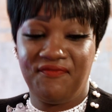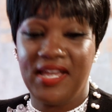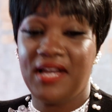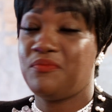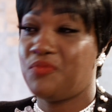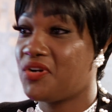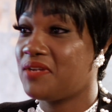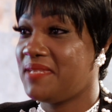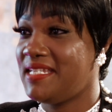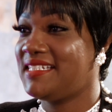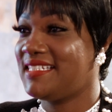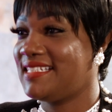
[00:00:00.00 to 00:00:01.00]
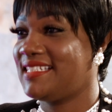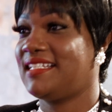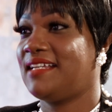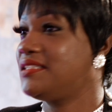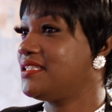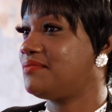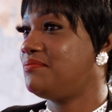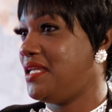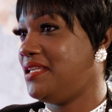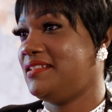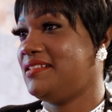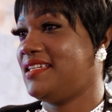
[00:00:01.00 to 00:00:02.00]
found more pieces and I just
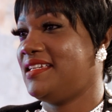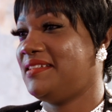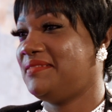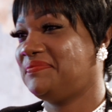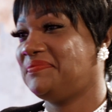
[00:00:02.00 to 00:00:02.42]
made it again.